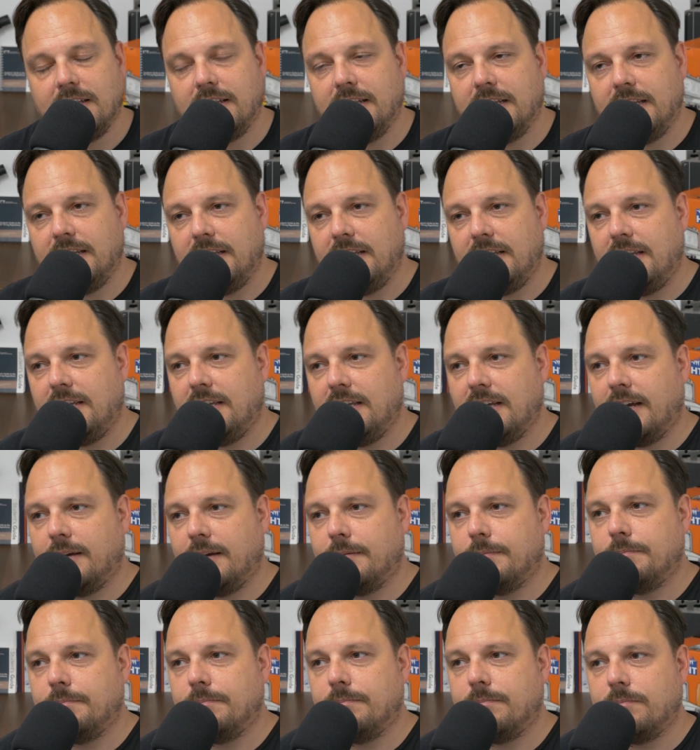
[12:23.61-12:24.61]
the
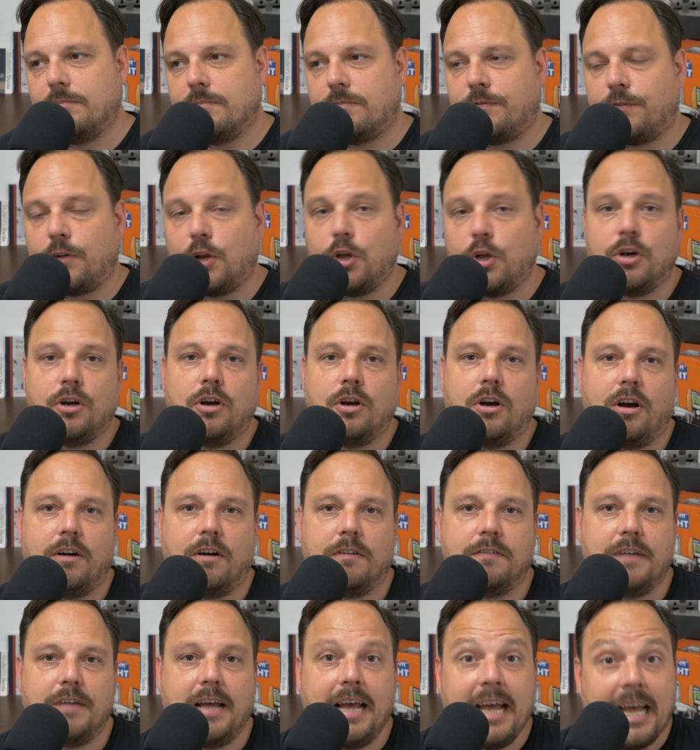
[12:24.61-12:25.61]
um, flow
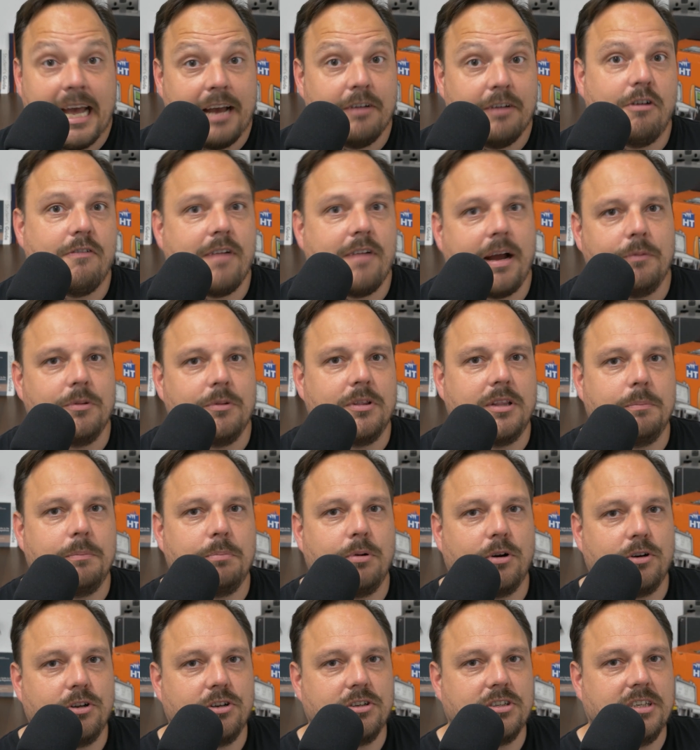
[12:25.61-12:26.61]
of air around the
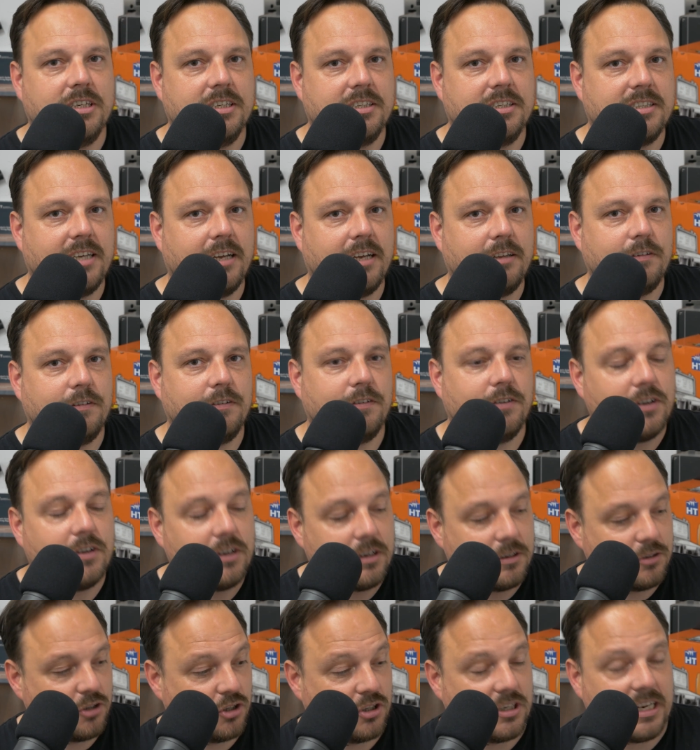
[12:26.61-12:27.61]
product itself.
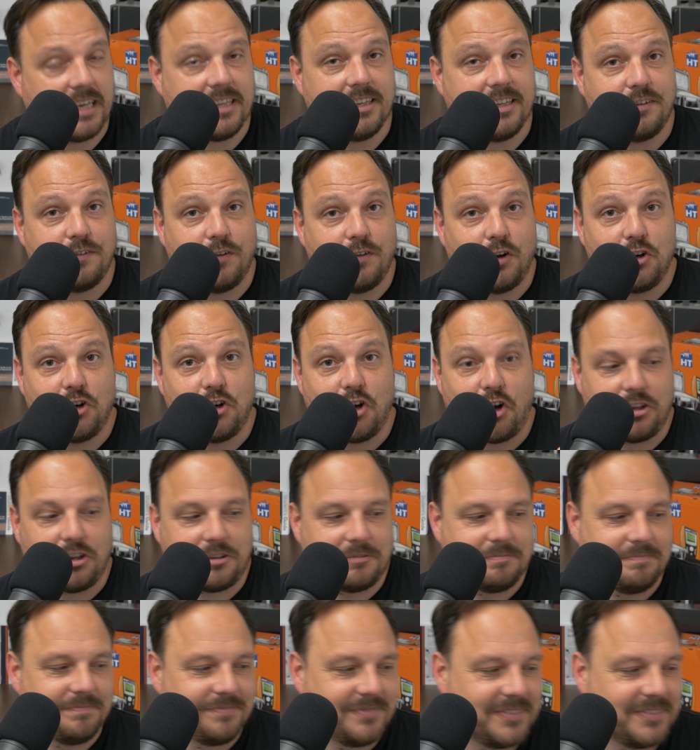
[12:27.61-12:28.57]
Just get this phone call.